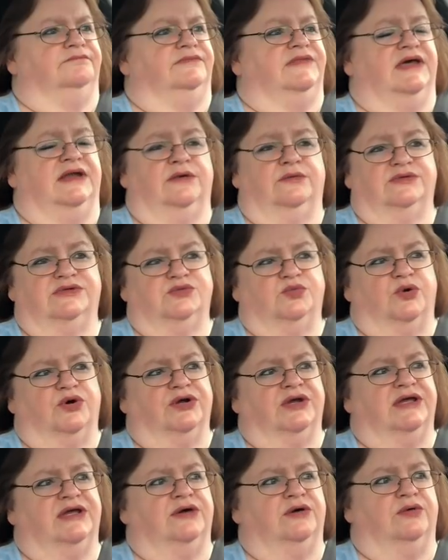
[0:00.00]
then it was
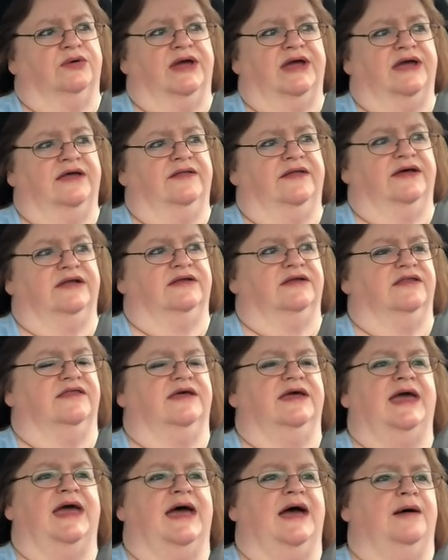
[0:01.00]
working okay, like
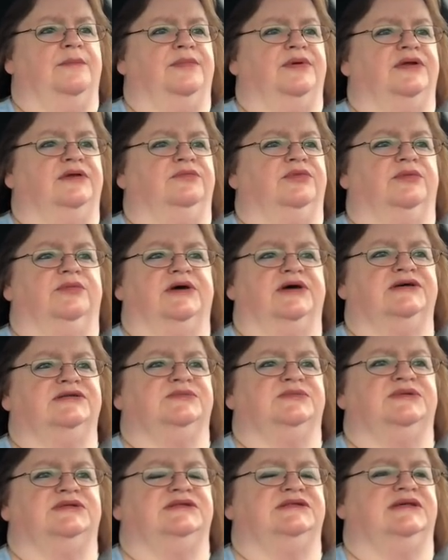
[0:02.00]
nothing happened, but my
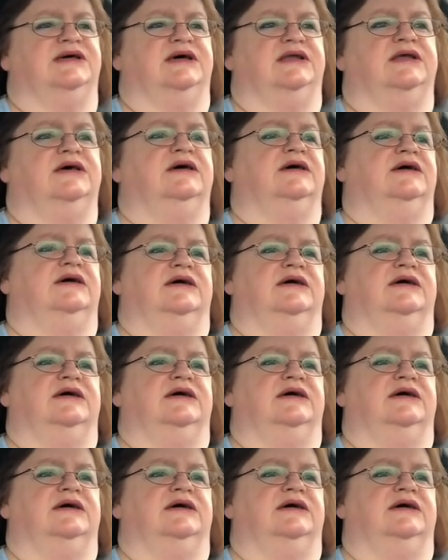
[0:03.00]
husband said,